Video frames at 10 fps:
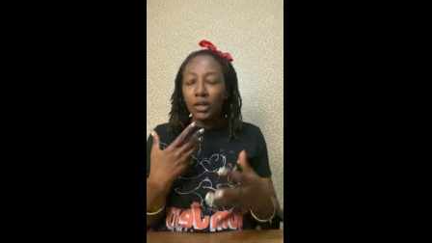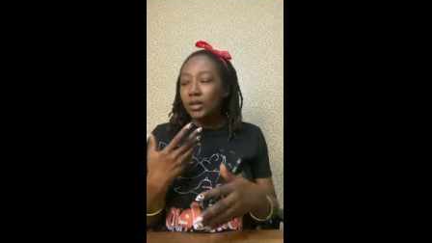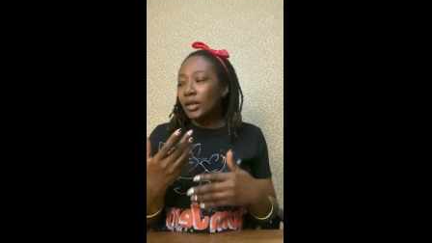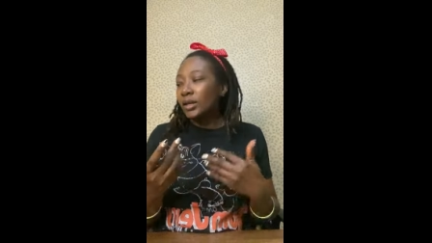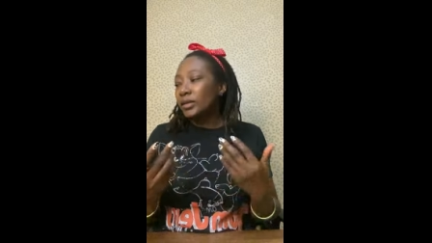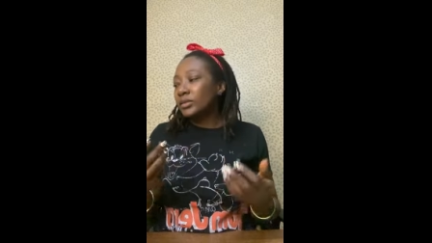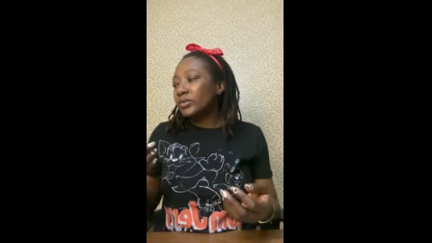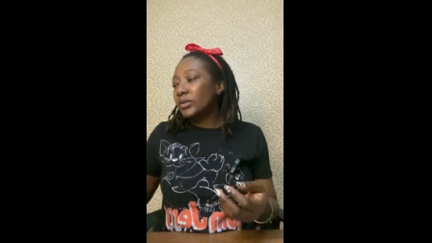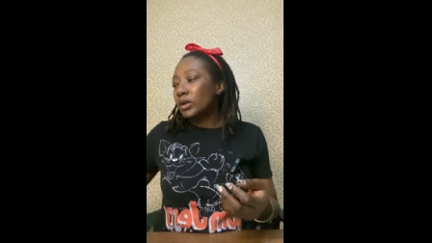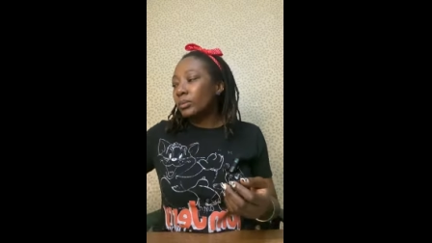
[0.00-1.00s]
taking
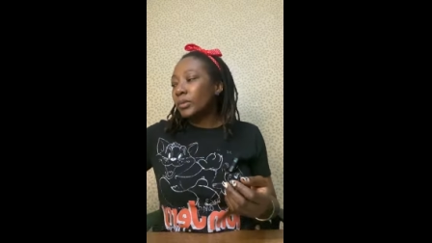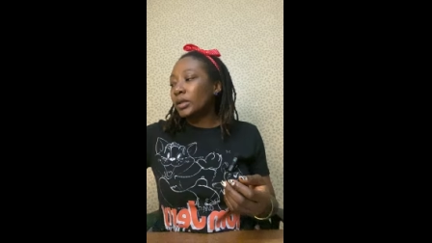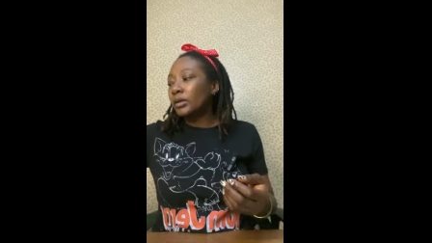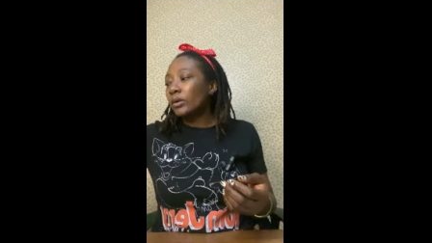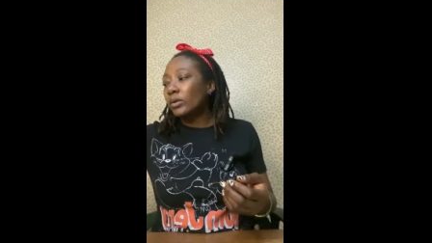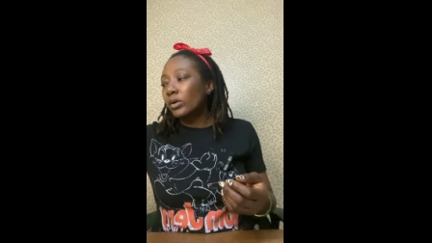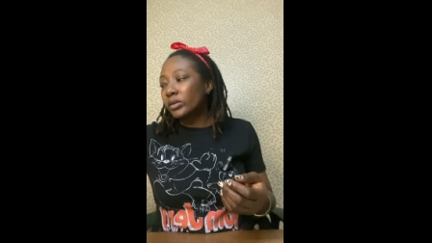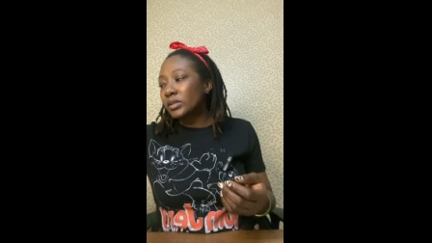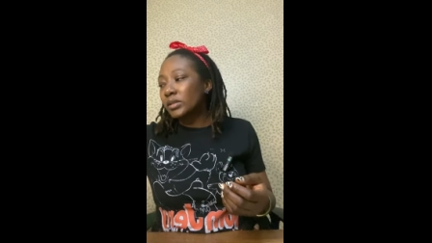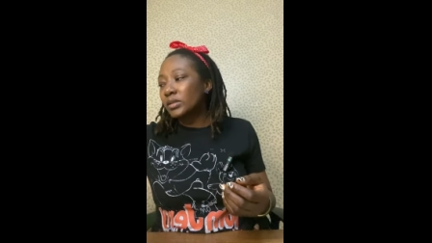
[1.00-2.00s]
developmental
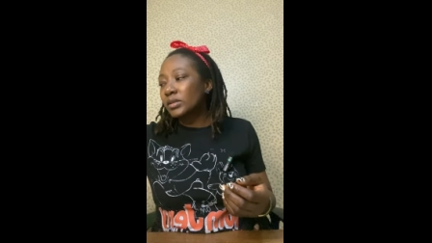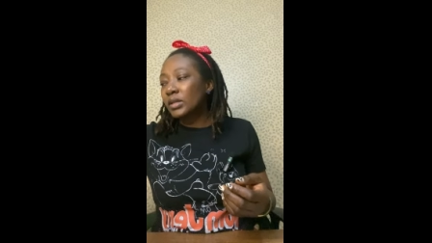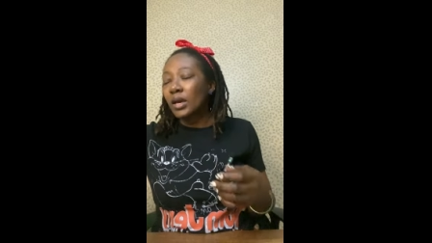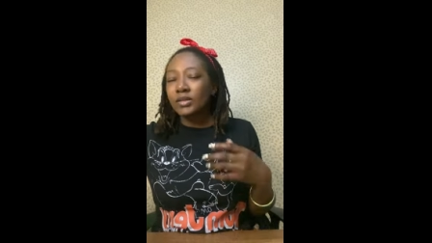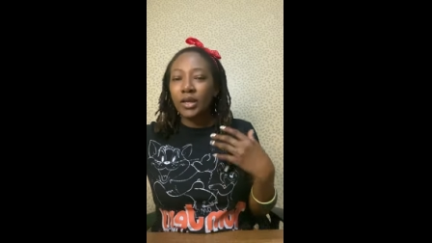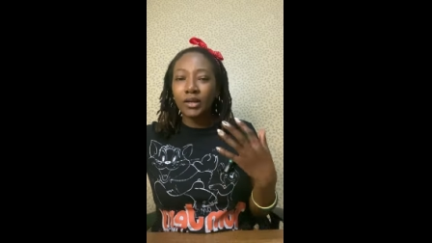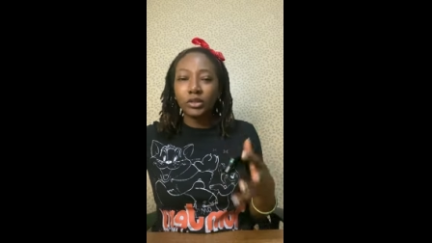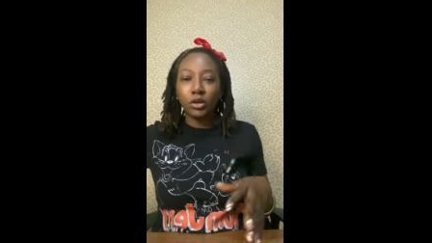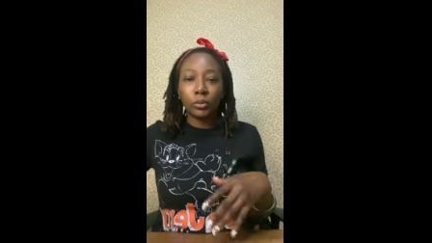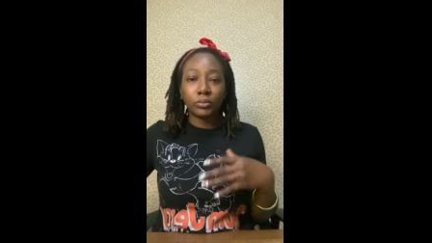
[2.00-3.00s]
courses,
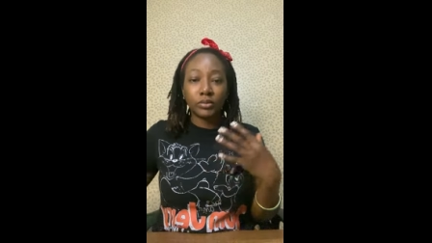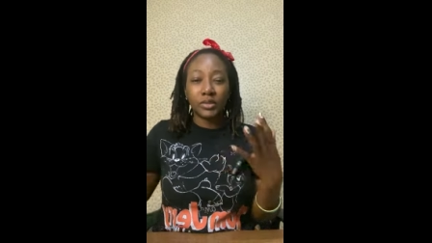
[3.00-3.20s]
signing up